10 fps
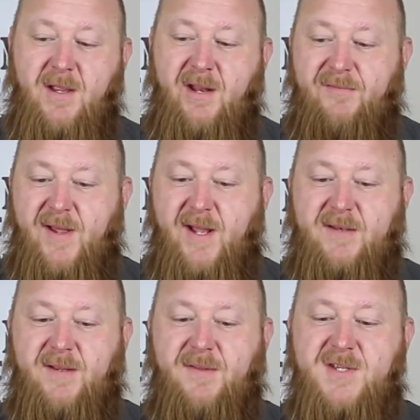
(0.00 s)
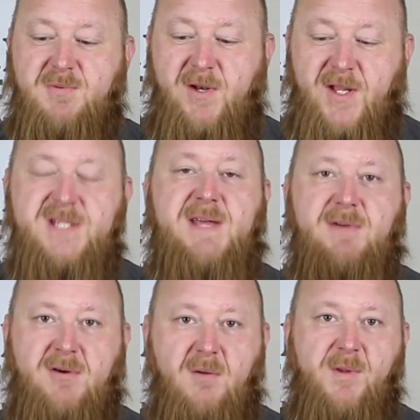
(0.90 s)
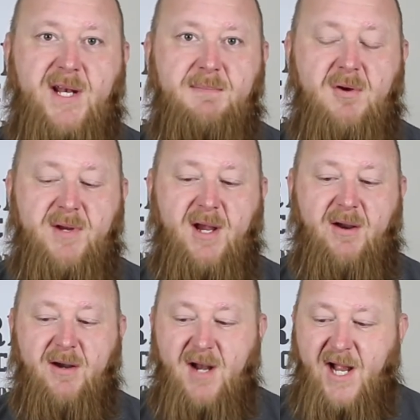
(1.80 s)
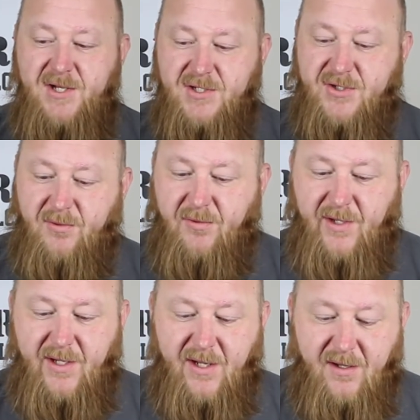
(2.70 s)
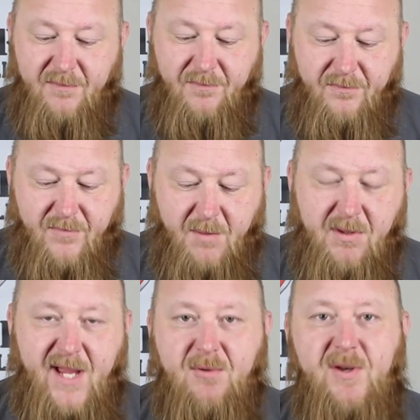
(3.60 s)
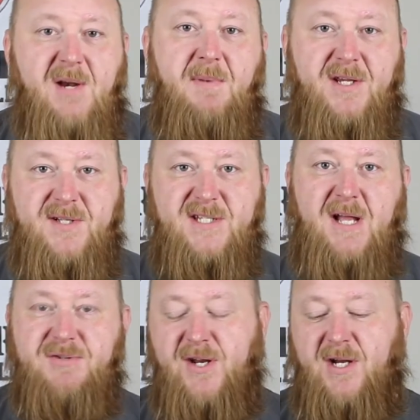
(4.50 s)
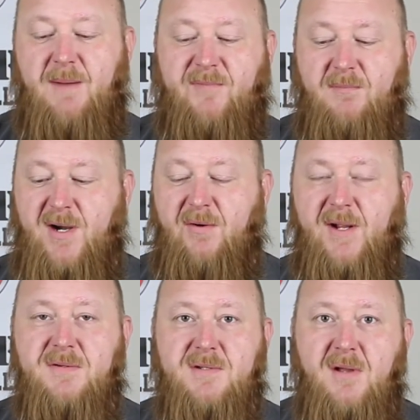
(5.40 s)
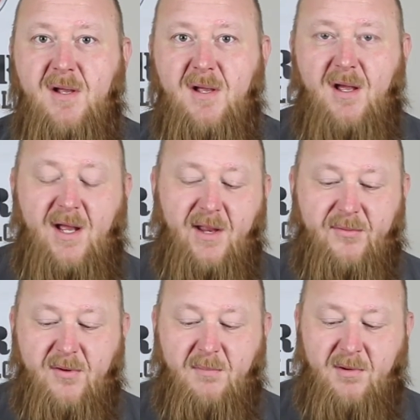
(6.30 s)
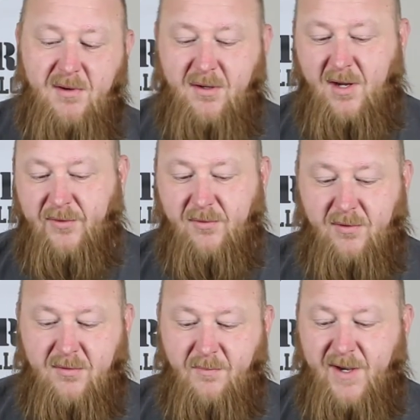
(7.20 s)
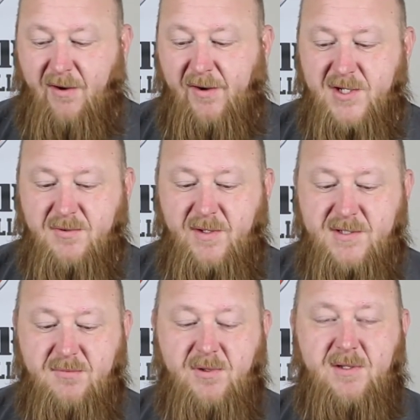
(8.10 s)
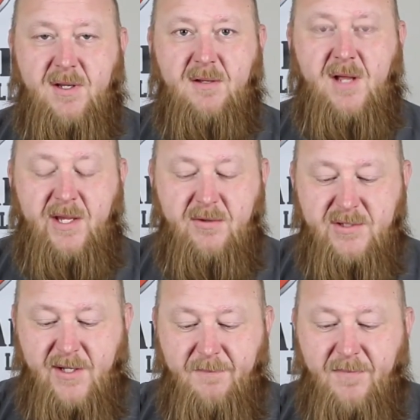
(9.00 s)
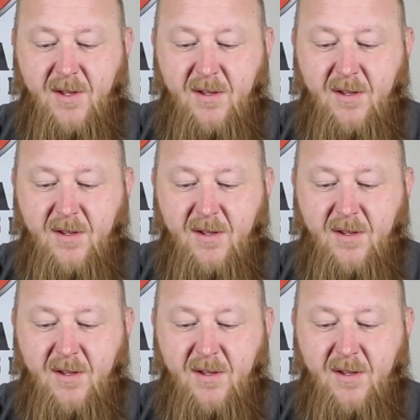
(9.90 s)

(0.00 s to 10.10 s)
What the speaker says: In fact, this one does have a chrome-plated bolt carrier. I just threw the black one in there because that's how it's going to come from Brownells. I throw a chrome carrier in this one. This is what I use in it.